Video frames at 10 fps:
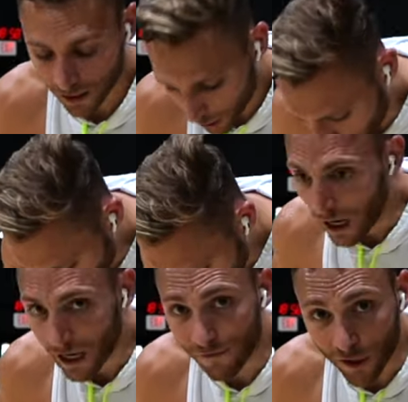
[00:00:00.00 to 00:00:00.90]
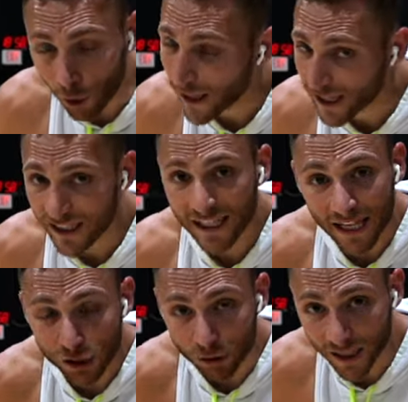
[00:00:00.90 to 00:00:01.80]
So if I don't get it today,
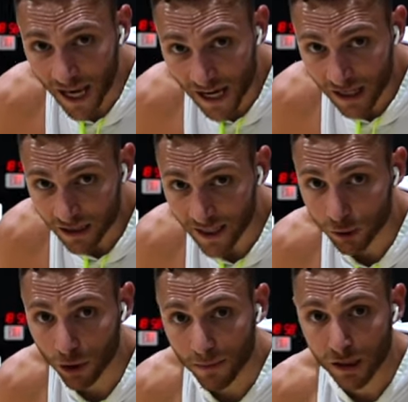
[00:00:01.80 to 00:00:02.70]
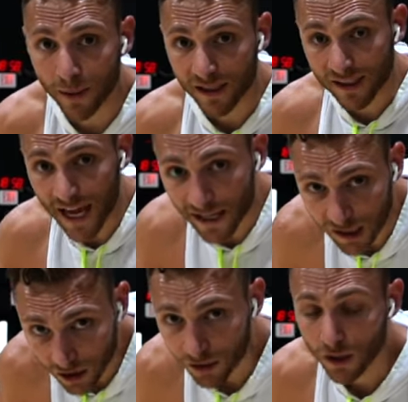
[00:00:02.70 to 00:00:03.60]
that's okay. That's what it means by
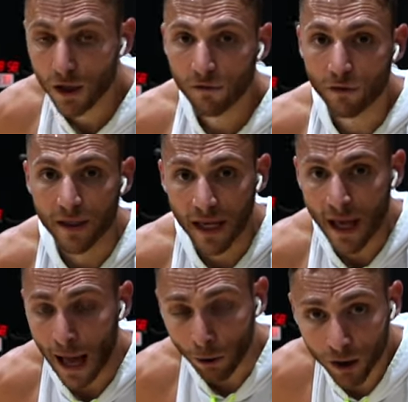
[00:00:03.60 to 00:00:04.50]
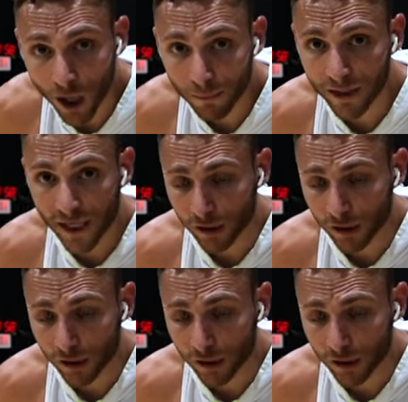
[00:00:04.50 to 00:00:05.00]
detaching from the outcome.